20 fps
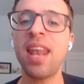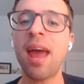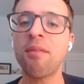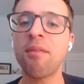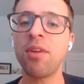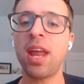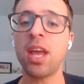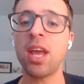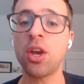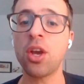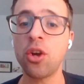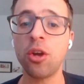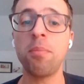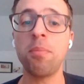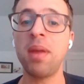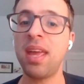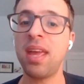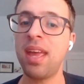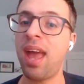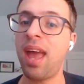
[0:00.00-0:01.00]
Given that every day
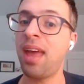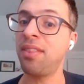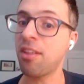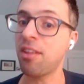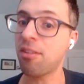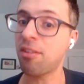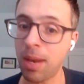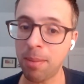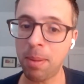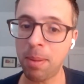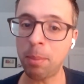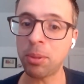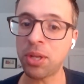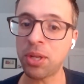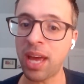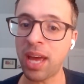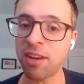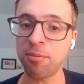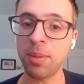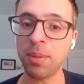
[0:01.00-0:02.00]
could be, and this many
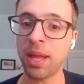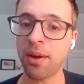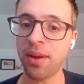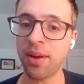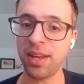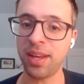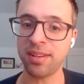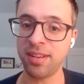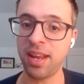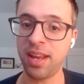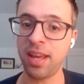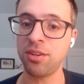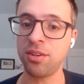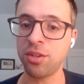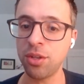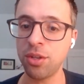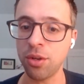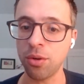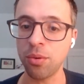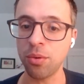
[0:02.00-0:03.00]
people died of malaria
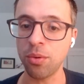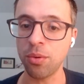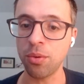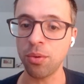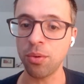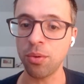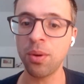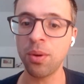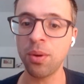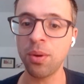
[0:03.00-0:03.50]
today too, mm.